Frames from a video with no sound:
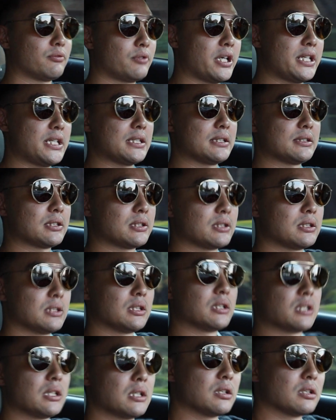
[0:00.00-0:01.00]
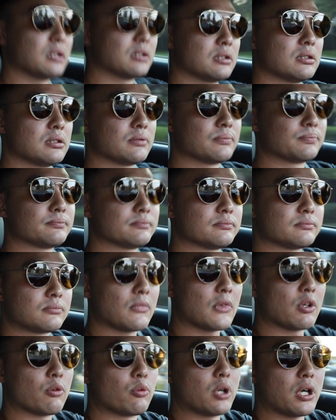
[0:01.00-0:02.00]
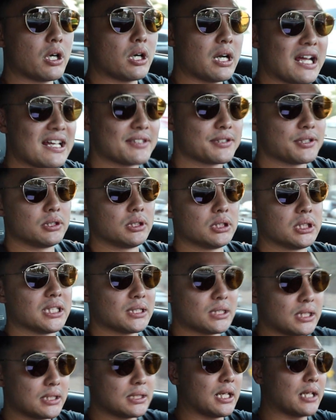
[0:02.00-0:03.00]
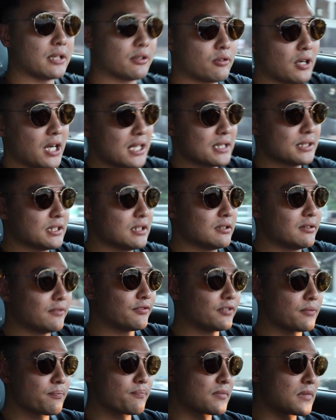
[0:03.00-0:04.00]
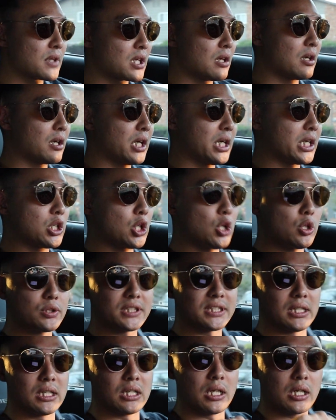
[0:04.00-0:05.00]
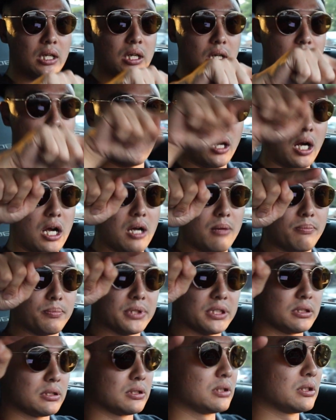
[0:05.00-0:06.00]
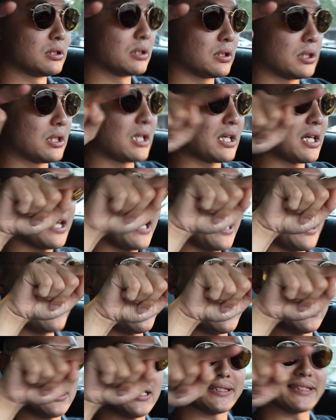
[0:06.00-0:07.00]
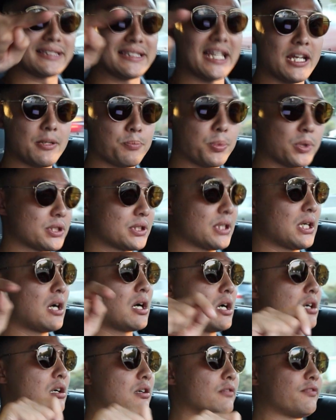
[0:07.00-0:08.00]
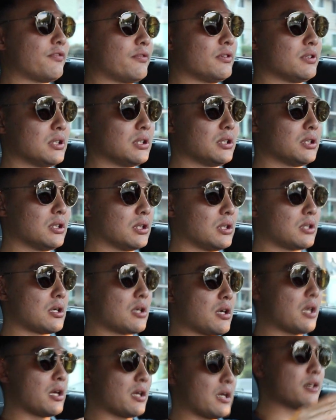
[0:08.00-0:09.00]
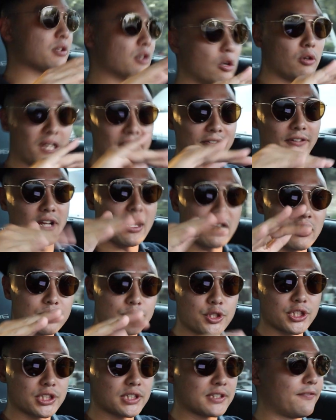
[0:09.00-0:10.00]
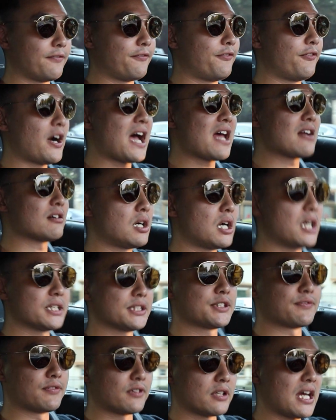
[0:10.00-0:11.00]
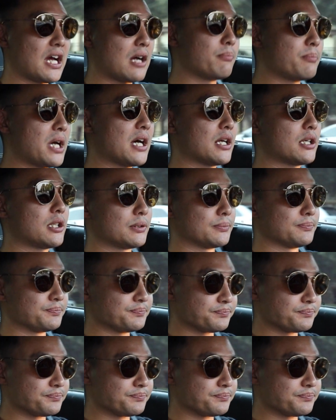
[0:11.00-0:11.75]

rate. Whereas you look at the Digressive, it goes up and then it tapers off. You know, it kind of just flatlines, for that matter.